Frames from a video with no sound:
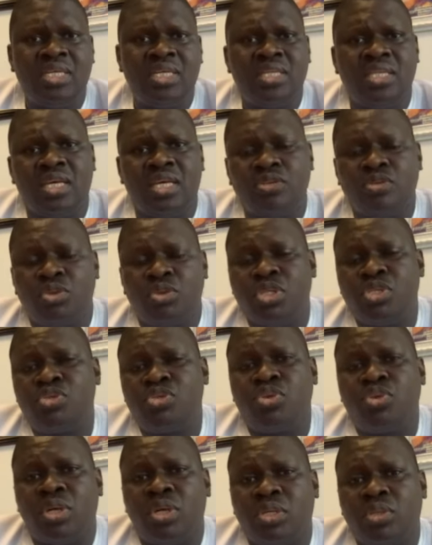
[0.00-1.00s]
Then during
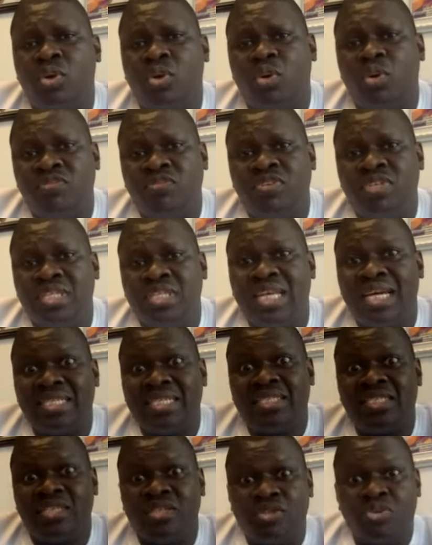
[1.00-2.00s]

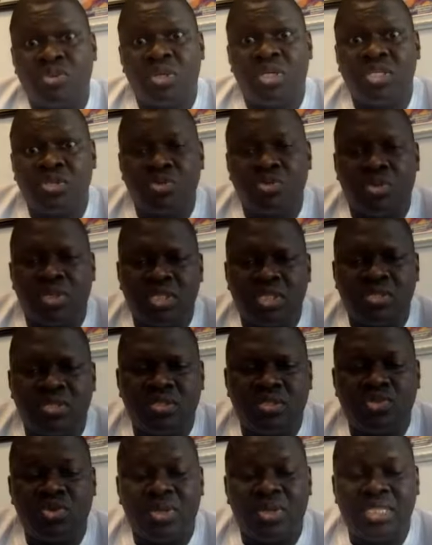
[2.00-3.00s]
COVID-19,
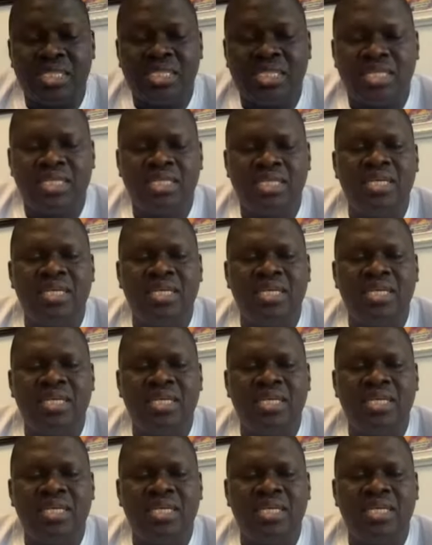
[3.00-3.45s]
2020,